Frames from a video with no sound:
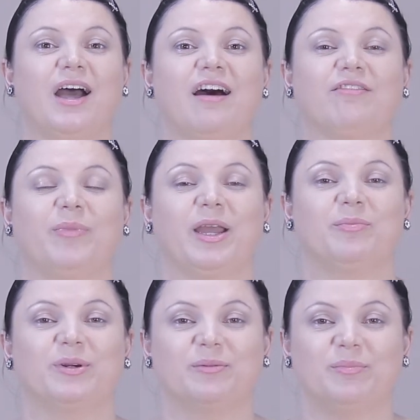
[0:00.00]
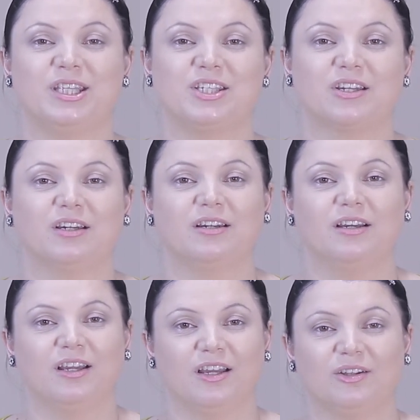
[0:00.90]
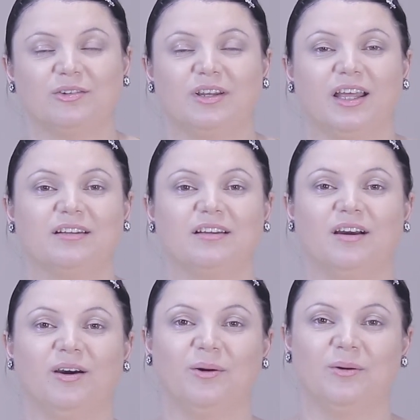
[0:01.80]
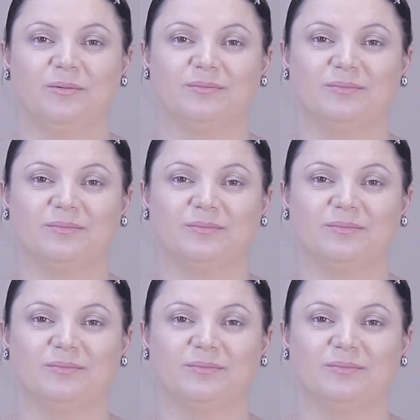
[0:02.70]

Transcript: have my permission to let go.